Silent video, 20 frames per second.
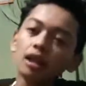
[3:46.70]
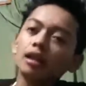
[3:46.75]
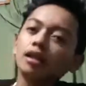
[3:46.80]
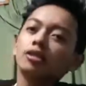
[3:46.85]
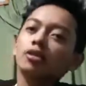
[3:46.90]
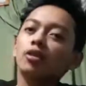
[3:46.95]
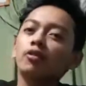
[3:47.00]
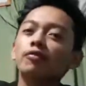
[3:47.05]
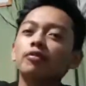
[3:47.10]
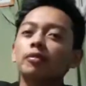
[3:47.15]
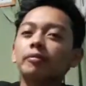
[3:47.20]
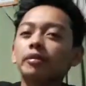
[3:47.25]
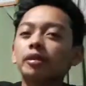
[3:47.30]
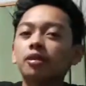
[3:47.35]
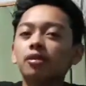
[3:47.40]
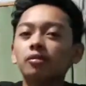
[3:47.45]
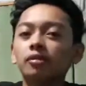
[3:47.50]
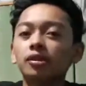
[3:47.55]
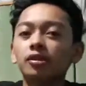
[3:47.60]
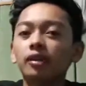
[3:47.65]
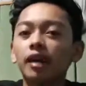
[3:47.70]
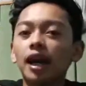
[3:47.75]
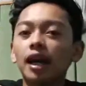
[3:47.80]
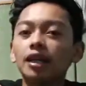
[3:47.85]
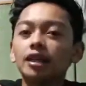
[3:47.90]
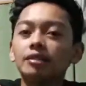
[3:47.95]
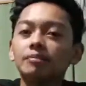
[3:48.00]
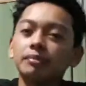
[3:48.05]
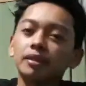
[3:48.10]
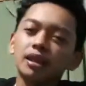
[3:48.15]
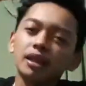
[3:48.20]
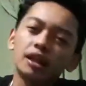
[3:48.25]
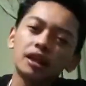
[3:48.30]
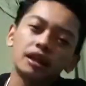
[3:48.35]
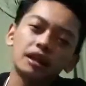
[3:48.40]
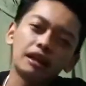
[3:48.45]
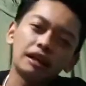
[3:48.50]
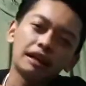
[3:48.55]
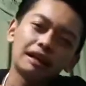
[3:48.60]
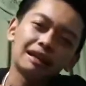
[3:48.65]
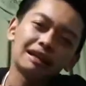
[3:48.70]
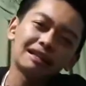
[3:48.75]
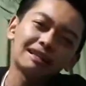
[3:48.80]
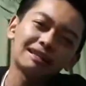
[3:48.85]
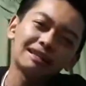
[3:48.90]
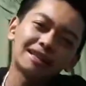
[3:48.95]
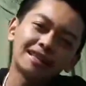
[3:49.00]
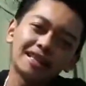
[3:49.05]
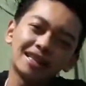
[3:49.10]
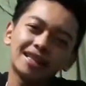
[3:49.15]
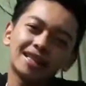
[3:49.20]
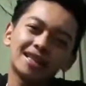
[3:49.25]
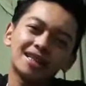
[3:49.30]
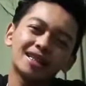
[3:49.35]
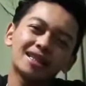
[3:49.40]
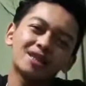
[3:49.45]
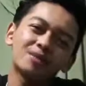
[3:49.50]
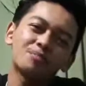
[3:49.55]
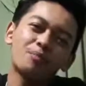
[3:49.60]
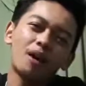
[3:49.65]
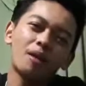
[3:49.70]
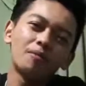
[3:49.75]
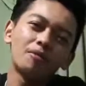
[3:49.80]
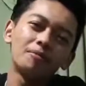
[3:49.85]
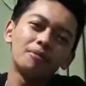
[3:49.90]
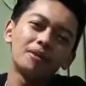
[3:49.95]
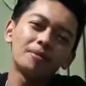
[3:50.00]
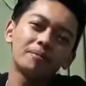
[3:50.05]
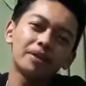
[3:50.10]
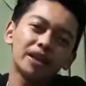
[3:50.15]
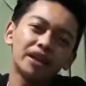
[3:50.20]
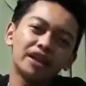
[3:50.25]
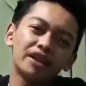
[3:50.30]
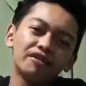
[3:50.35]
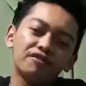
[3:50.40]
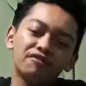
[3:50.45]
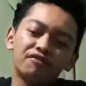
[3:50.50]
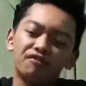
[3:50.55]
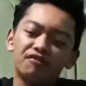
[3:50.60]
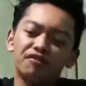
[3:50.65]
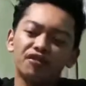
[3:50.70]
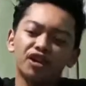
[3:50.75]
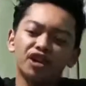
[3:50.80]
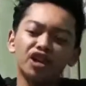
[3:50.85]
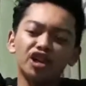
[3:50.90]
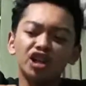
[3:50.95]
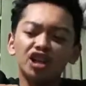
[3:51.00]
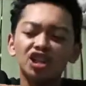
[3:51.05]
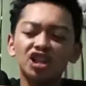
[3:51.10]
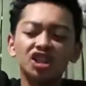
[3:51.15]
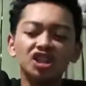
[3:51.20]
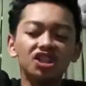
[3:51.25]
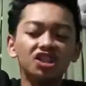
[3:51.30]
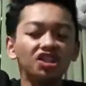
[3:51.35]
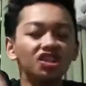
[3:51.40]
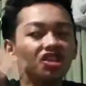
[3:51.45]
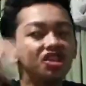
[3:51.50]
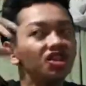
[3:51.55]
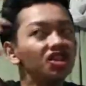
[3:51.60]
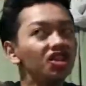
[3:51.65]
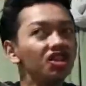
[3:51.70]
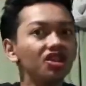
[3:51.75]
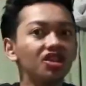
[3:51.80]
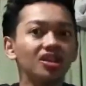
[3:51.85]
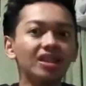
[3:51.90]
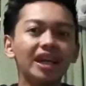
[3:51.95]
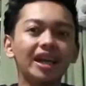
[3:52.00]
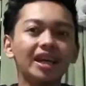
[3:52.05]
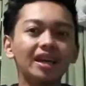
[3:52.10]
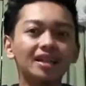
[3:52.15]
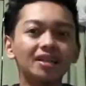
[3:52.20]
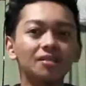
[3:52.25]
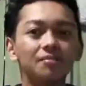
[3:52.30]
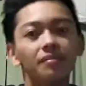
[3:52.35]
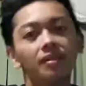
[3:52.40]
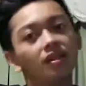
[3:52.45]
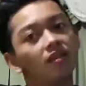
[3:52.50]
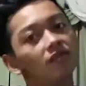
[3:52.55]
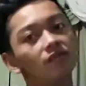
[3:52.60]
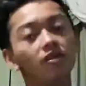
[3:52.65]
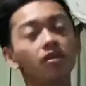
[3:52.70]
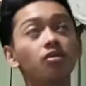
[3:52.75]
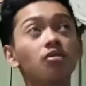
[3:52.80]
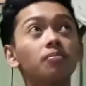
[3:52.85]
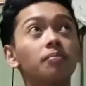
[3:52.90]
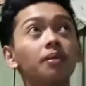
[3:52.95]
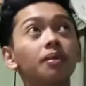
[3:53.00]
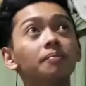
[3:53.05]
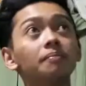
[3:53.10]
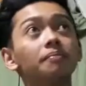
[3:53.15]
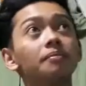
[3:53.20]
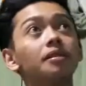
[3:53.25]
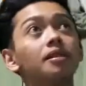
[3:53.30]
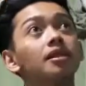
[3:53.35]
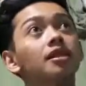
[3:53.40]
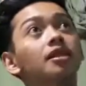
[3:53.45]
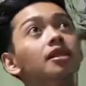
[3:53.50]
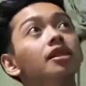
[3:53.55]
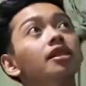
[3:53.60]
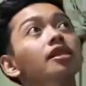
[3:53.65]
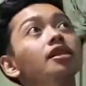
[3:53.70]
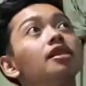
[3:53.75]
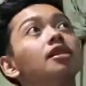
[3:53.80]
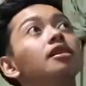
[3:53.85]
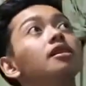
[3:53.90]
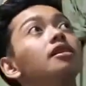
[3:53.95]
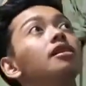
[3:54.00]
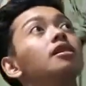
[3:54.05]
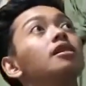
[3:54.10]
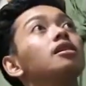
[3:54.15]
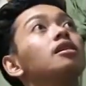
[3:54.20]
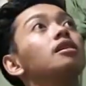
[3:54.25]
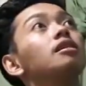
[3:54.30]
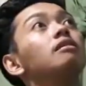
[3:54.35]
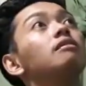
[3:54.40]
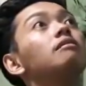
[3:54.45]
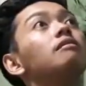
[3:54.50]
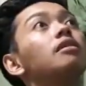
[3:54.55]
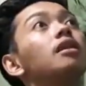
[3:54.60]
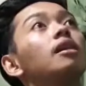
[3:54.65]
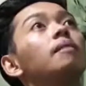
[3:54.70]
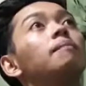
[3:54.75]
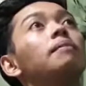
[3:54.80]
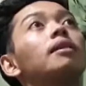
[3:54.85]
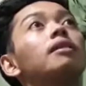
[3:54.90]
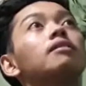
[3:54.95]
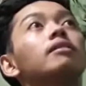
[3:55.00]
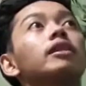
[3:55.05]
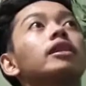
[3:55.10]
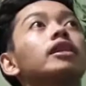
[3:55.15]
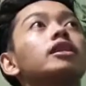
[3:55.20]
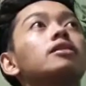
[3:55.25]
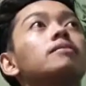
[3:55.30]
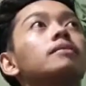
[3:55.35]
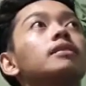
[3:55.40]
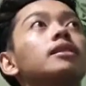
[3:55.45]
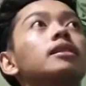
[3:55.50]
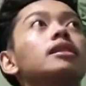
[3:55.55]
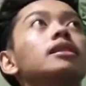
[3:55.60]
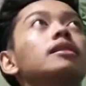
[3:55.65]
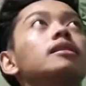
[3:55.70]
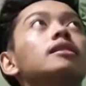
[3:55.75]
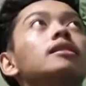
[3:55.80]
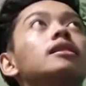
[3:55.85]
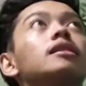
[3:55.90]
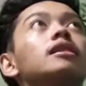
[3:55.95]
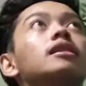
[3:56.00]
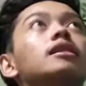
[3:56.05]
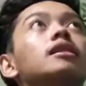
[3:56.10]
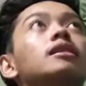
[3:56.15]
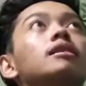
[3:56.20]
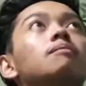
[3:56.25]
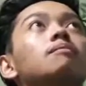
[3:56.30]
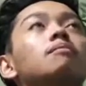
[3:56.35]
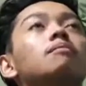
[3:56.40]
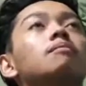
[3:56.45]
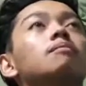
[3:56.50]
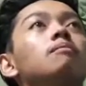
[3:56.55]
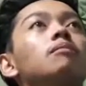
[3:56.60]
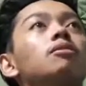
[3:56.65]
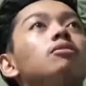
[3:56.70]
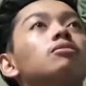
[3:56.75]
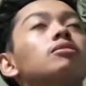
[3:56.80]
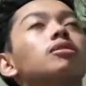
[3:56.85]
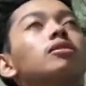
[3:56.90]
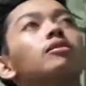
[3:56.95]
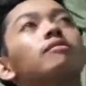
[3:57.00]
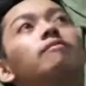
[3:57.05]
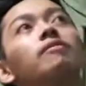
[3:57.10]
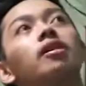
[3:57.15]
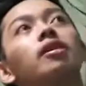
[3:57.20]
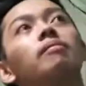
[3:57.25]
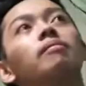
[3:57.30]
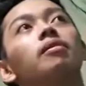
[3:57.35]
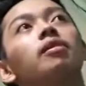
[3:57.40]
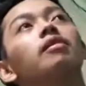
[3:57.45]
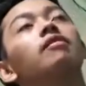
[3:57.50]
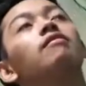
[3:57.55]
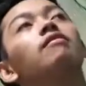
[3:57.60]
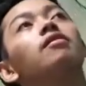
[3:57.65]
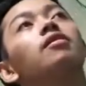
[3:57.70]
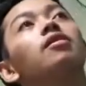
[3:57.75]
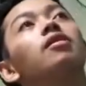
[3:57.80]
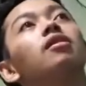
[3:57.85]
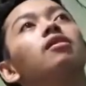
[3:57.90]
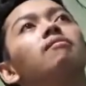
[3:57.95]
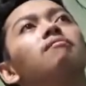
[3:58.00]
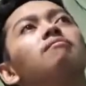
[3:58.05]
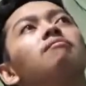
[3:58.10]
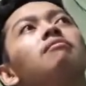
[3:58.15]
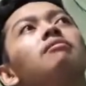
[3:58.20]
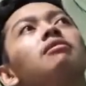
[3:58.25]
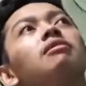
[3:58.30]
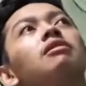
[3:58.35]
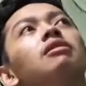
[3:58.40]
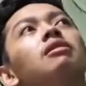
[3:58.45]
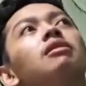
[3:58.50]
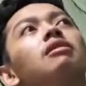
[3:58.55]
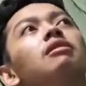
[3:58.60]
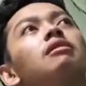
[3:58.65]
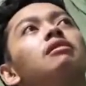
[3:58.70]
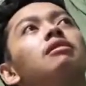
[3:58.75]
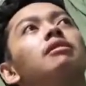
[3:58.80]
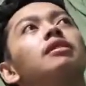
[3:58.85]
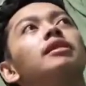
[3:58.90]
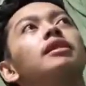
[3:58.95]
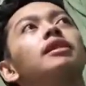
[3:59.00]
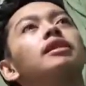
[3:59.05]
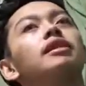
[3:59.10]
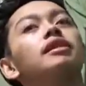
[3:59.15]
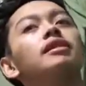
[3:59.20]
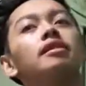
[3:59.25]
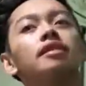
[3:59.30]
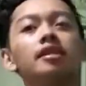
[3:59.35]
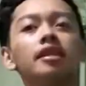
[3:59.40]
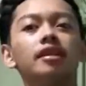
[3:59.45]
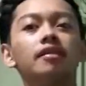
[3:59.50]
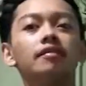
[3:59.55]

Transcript: So if you were going to ask me, this is probably my first X-Men Funko Pop kasi wala pa akong X-Men dito eh. Most of them are from the